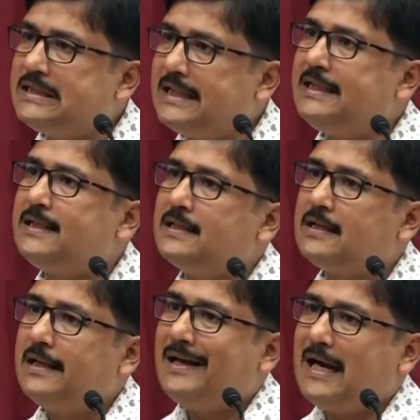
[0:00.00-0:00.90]
think
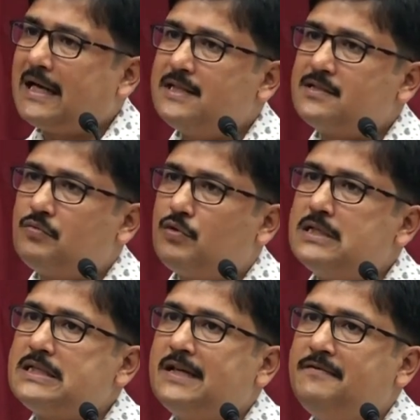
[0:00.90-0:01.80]
at least
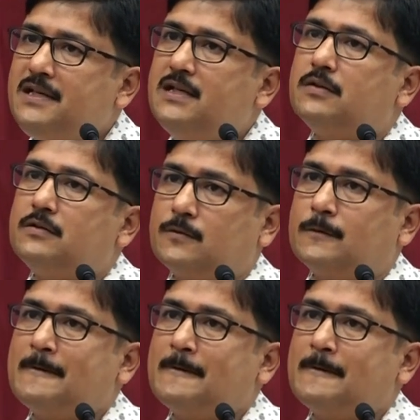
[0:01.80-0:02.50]
once a week also.